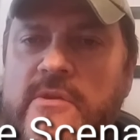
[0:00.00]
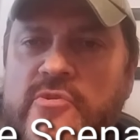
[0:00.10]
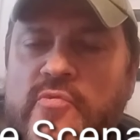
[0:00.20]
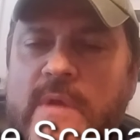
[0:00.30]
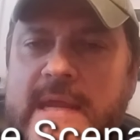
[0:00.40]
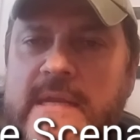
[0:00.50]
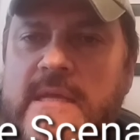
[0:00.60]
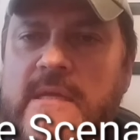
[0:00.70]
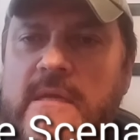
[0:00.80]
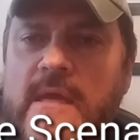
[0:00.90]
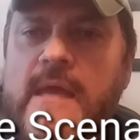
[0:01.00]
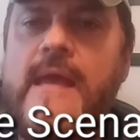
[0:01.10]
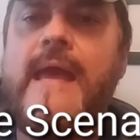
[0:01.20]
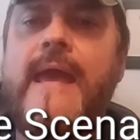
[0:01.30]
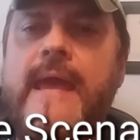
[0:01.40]
training,
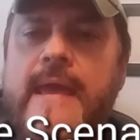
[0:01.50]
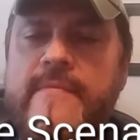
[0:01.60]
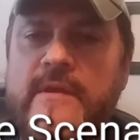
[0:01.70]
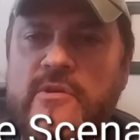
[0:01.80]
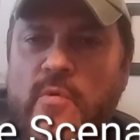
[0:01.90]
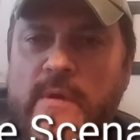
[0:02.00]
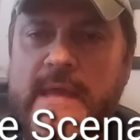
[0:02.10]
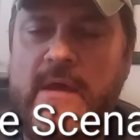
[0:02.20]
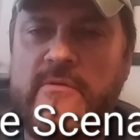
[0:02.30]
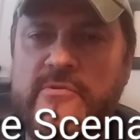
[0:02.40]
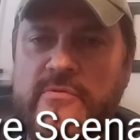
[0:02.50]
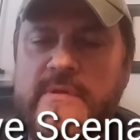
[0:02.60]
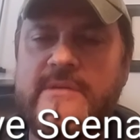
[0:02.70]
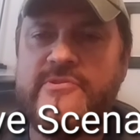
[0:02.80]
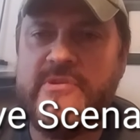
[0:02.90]
and then going out and
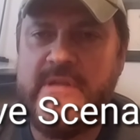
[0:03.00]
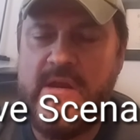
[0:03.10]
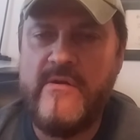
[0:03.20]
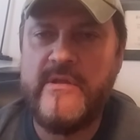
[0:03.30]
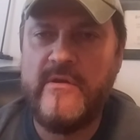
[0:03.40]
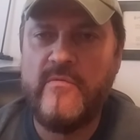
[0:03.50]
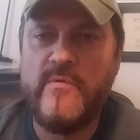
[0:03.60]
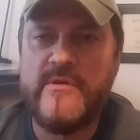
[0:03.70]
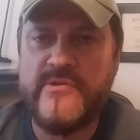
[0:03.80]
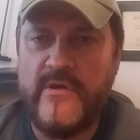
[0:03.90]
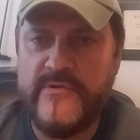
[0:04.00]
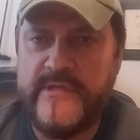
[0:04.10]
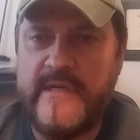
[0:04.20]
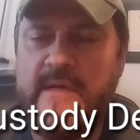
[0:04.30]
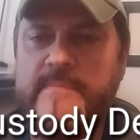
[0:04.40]
doing a scenario where it's all
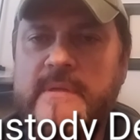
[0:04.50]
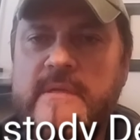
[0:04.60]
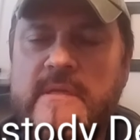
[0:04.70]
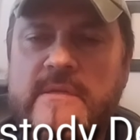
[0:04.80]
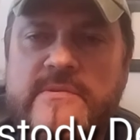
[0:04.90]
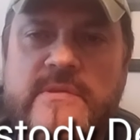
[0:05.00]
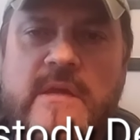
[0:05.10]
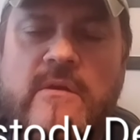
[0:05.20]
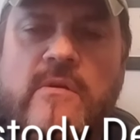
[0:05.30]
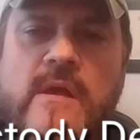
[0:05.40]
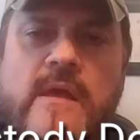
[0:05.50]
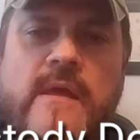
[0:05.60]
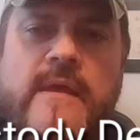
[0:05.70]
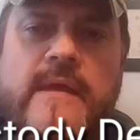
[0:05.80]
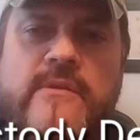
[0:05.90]
set up in, in a cell
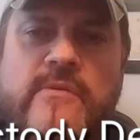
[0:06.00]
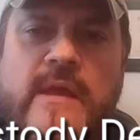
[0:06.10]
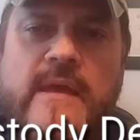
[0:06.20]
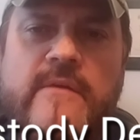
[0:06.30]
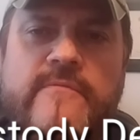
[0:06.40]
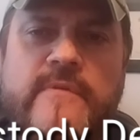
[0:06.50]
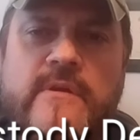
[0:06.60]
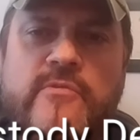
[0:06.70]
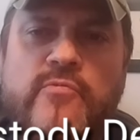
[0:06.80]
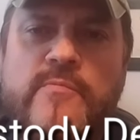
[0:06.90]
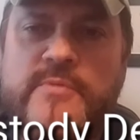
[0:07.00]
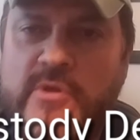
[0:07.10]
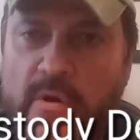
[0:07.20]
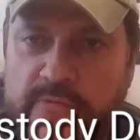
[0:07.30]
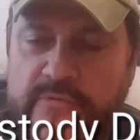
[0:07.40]
and you have uh, groups
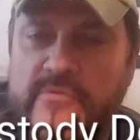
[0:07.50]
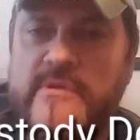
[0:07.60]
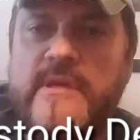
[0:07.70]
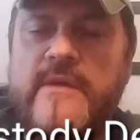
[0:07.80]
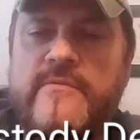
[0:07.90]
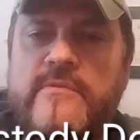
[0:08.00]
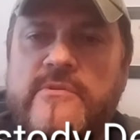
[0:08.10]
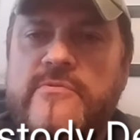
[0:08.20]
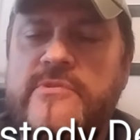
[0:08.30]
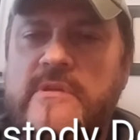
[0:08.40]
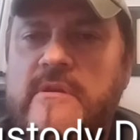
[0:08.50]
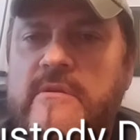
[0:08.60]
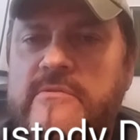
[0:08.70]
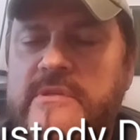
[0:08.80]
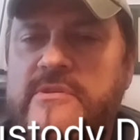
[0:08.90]
go through together and do
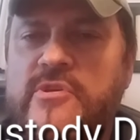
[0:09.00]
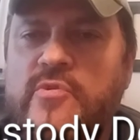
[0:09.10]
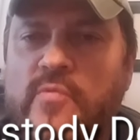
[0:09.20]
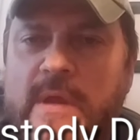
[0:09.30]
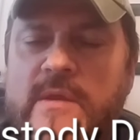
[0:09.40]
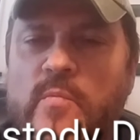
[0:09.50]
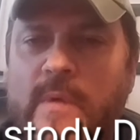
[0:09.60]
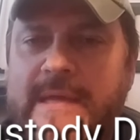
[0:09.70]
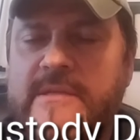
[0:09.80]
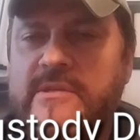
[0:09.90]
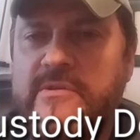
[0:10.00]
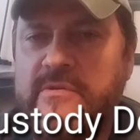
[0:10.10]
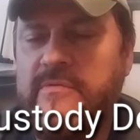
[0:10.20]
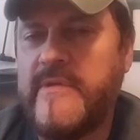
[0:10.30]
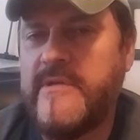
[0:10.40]
scenarios is a great way to
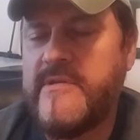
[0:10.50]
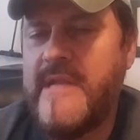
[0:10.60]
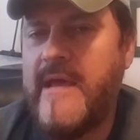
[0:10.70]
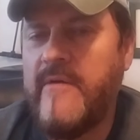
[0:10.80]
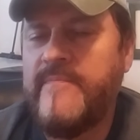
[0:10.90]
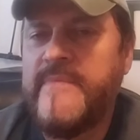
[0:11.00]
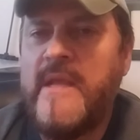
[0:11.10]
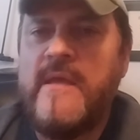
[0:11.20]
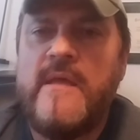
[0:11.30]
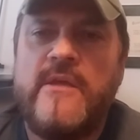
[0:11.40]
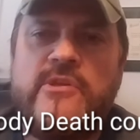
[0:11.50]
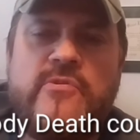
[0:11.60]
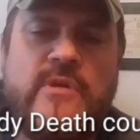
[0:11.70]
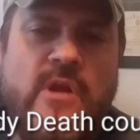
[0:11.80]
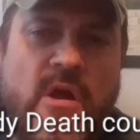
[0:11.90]
do this. Now,
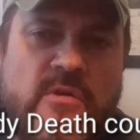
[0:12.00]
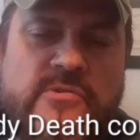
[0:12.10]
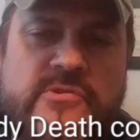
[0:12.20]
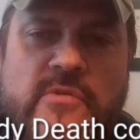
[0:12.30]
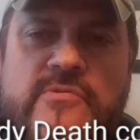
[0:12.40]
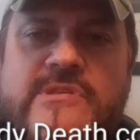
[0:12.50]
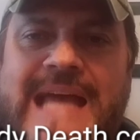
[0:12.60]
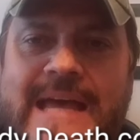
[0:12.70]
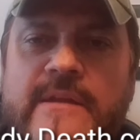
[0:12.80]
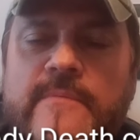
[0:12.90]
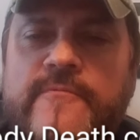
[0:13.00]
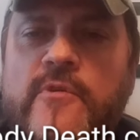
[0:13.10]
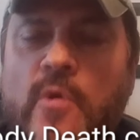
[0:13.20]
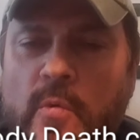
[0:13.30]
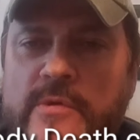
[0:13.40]
you can also sign up for
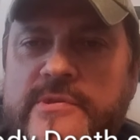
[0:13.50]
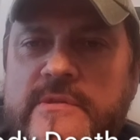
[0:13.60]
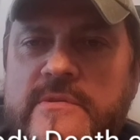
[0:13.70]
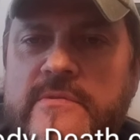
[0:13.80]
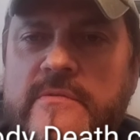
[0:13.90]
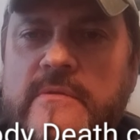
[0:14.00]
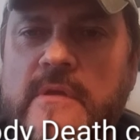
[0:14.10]
courses